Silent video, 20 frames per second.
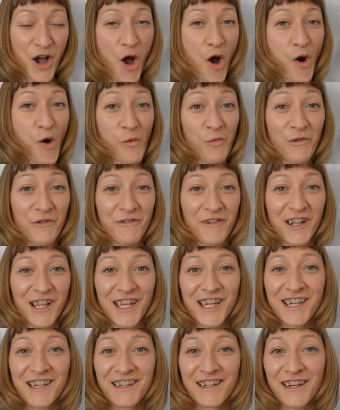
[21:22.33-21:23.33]

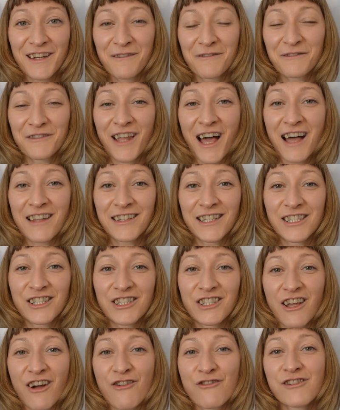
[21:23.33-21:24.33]
Hopefully, if not,
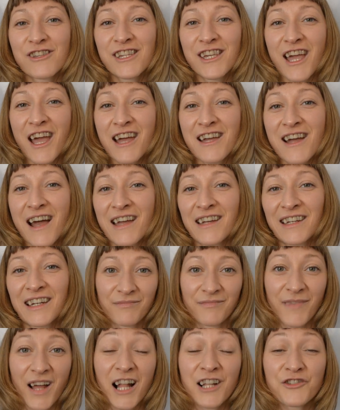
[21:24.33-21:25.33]
it's okay.
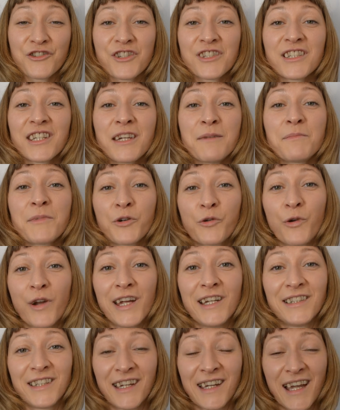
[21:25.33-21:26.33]
I'll just keep
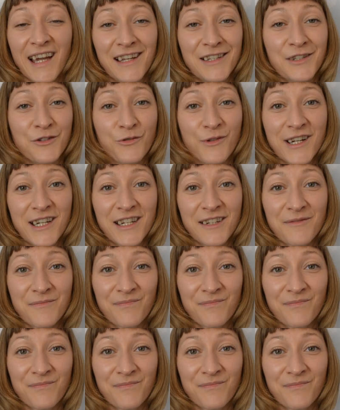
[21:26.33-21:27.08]
creating anyway.